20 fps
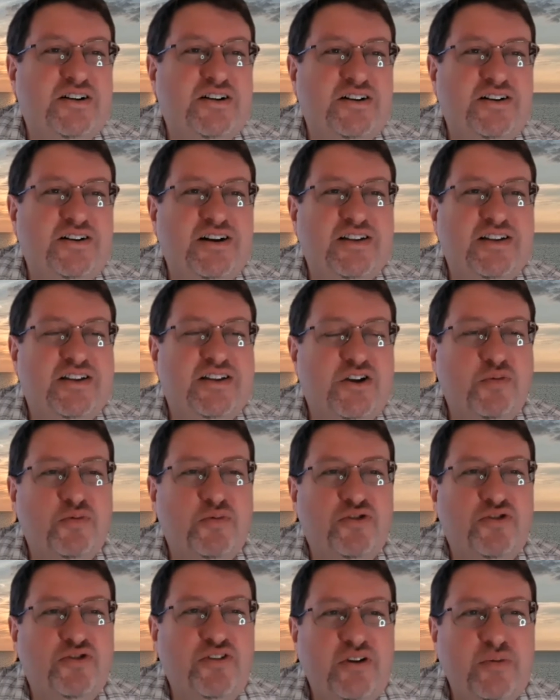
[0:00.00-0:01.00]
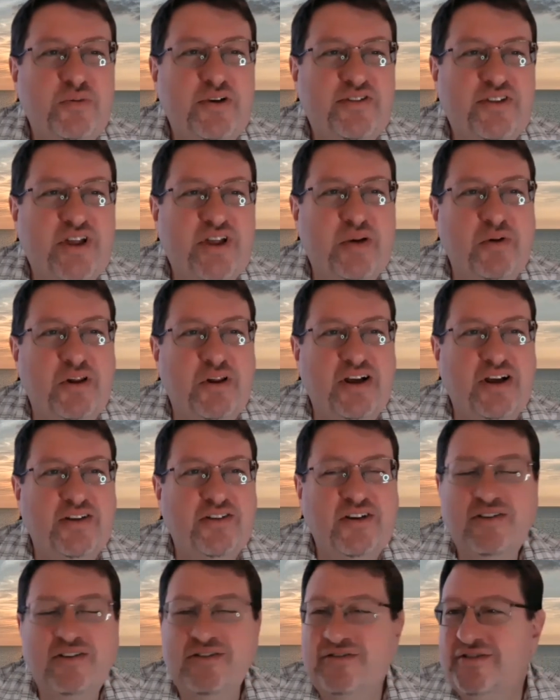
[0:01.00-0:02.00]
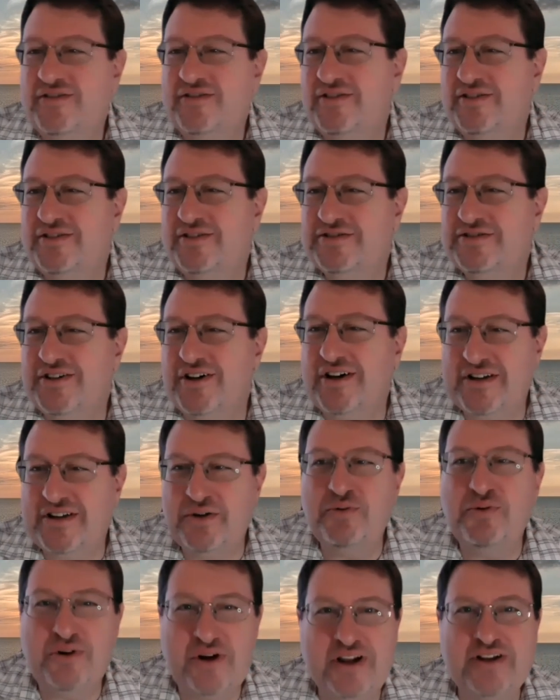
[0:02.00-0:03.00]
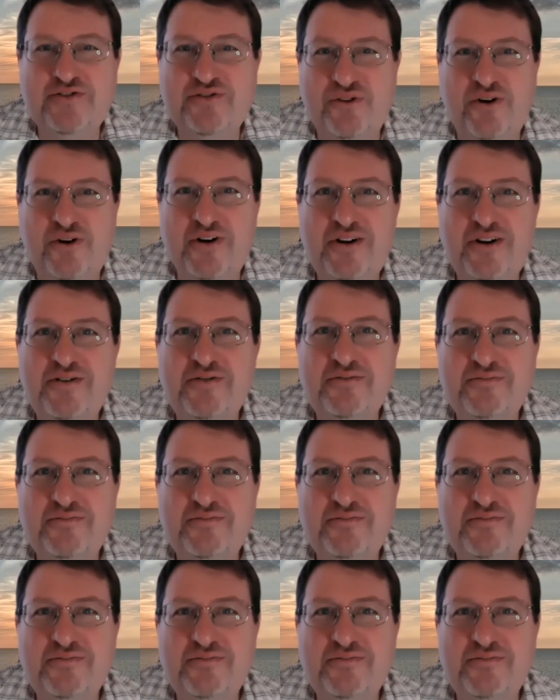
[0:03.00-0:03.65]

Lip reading: All right, the numbers seem to be stabilizing, so I think we'll get started.